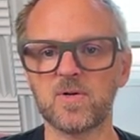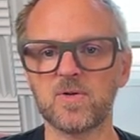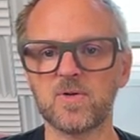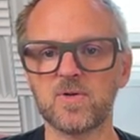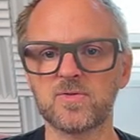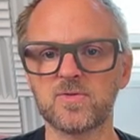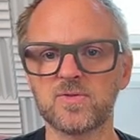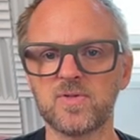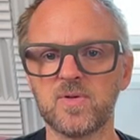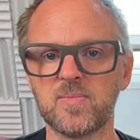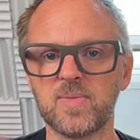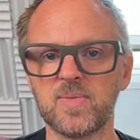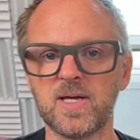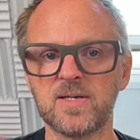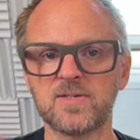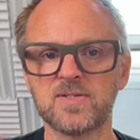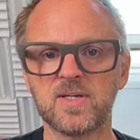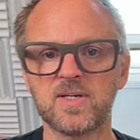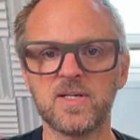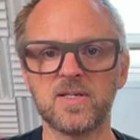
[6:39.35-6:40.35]
Go to the
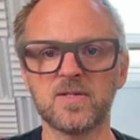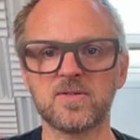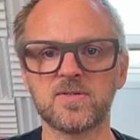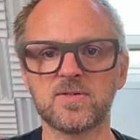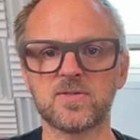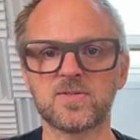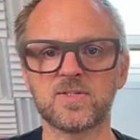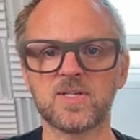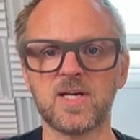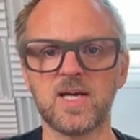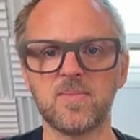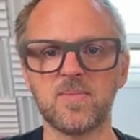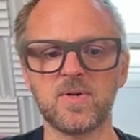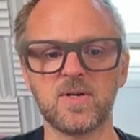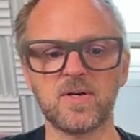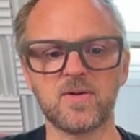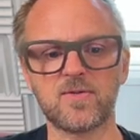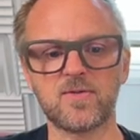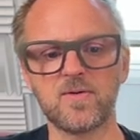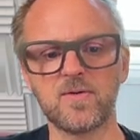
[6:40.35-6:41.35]
batch editor, type
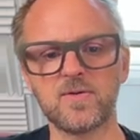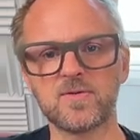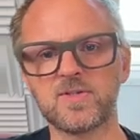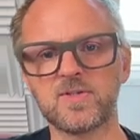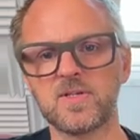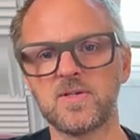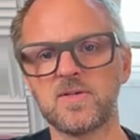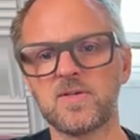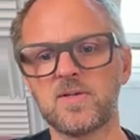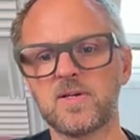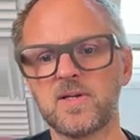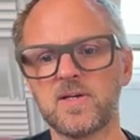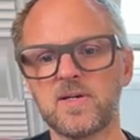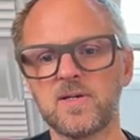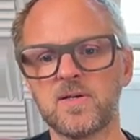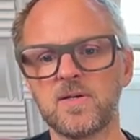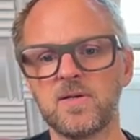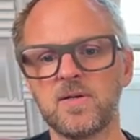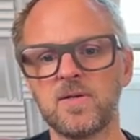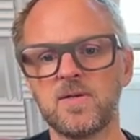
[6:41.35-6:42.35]
in thirteen
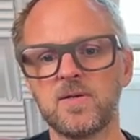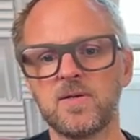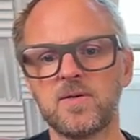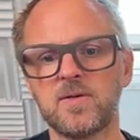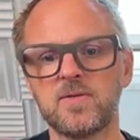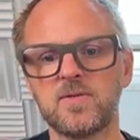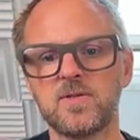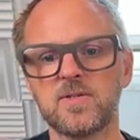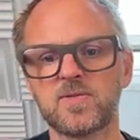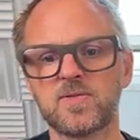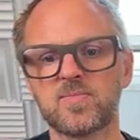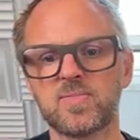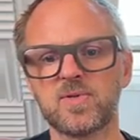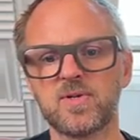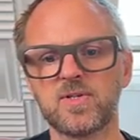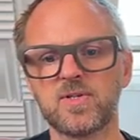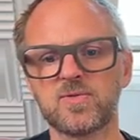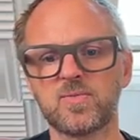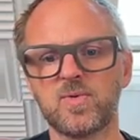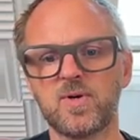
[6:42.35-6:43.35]
here, just
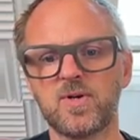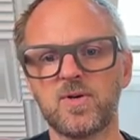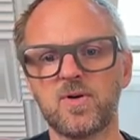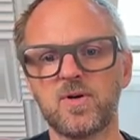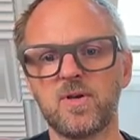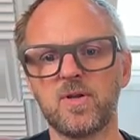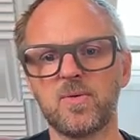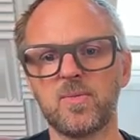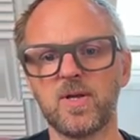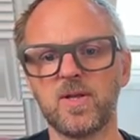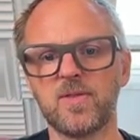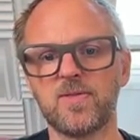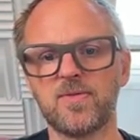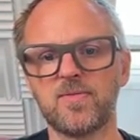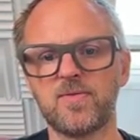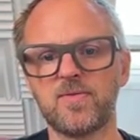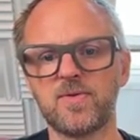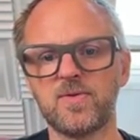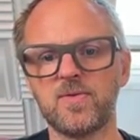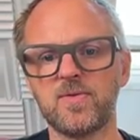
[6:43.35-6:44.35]
plus one all the way
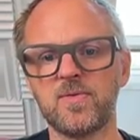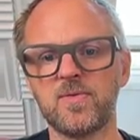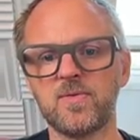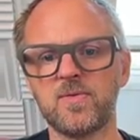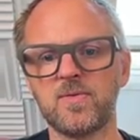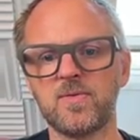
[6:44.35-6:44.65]
through.